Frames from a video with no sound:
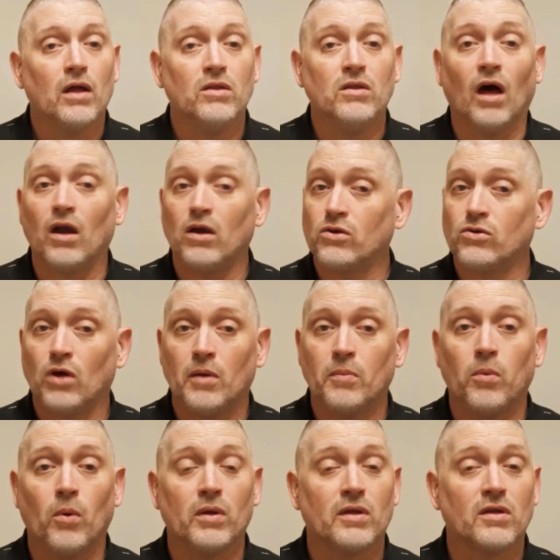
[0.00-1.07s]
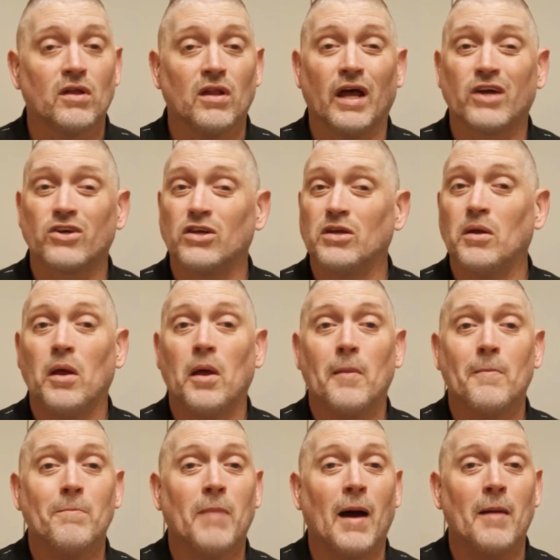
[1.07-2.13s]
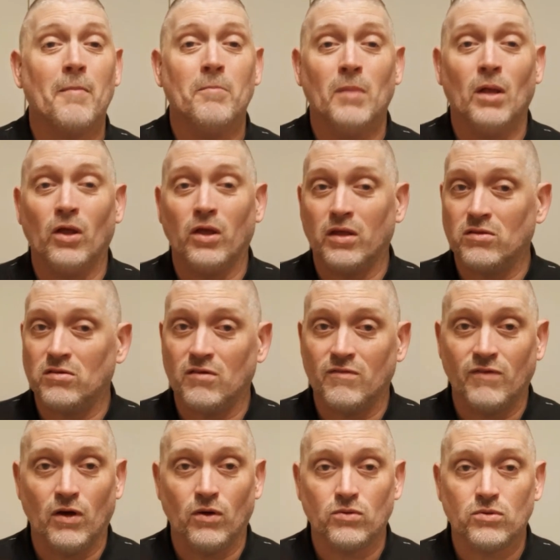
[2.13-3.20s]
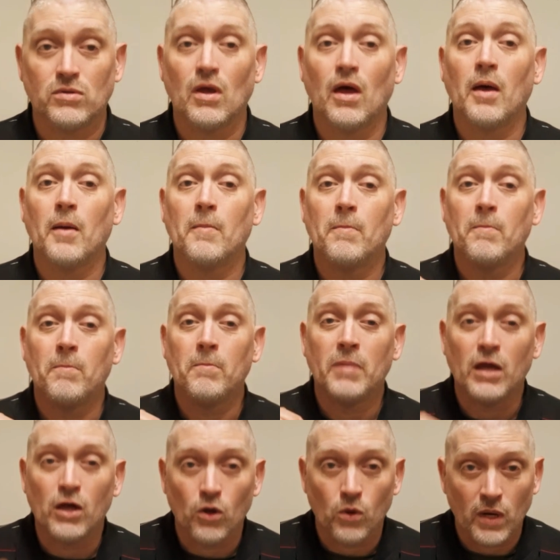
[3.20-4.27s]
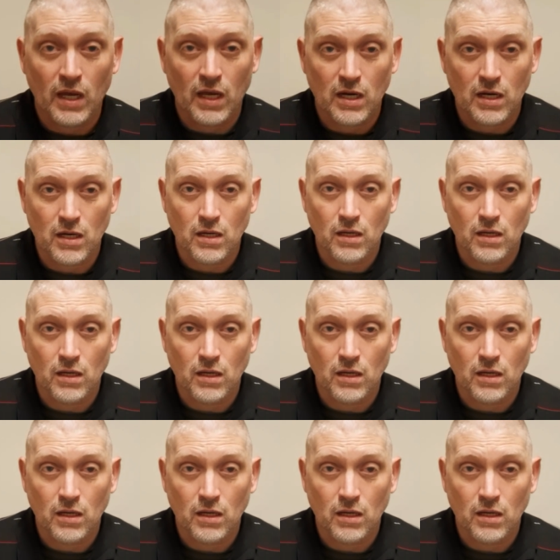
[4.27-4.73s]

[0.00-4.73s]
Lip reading: Donald Trump won this election by millions of votes. Period.